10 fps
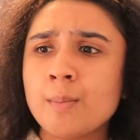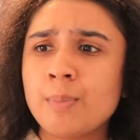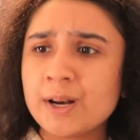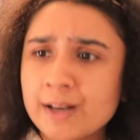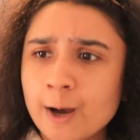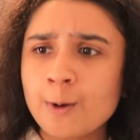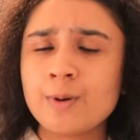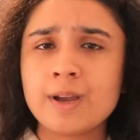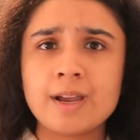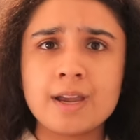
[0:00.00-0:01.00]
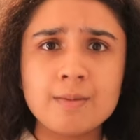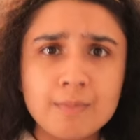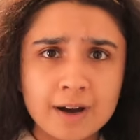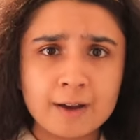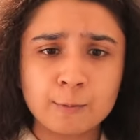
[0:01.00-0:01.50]
But now, in
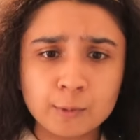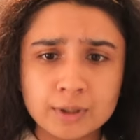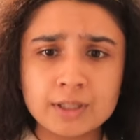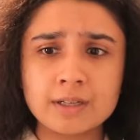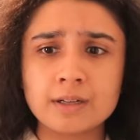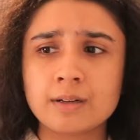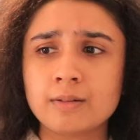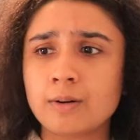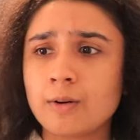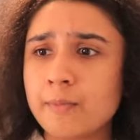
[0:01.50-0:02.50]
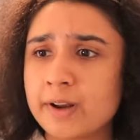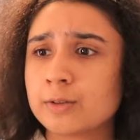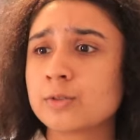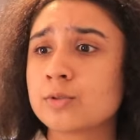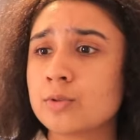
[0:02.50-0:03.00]
my fourth year of
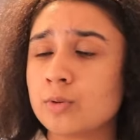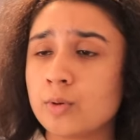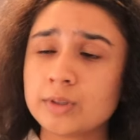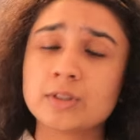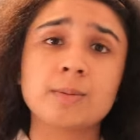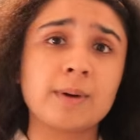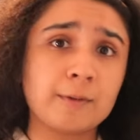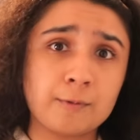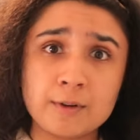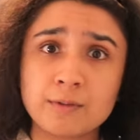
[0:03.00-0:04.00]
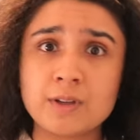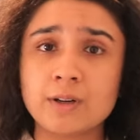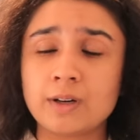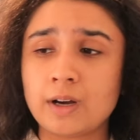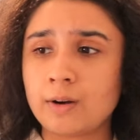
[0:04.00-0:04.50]
medical school, going into my fifth
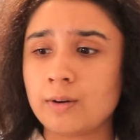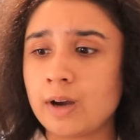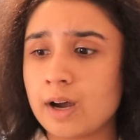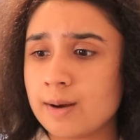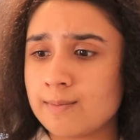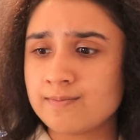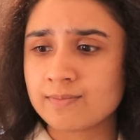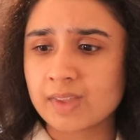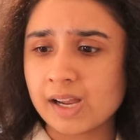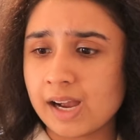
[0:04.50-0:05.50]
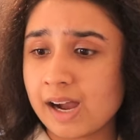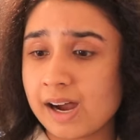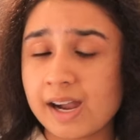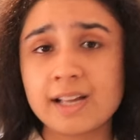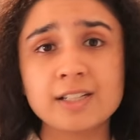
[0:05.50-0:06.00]
year now, um,
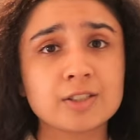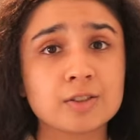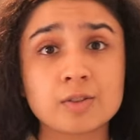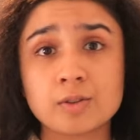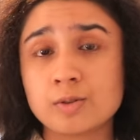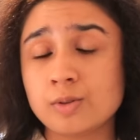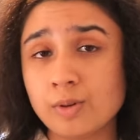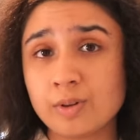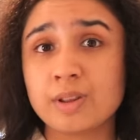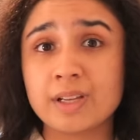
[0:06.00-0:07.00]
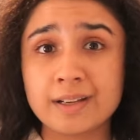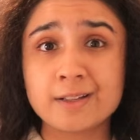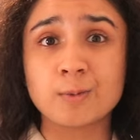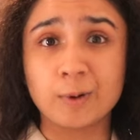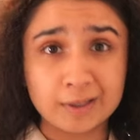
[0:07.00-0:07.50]
I just do not think
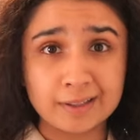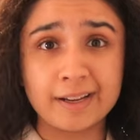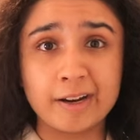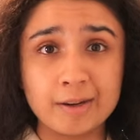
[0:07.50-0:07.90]
it's worth it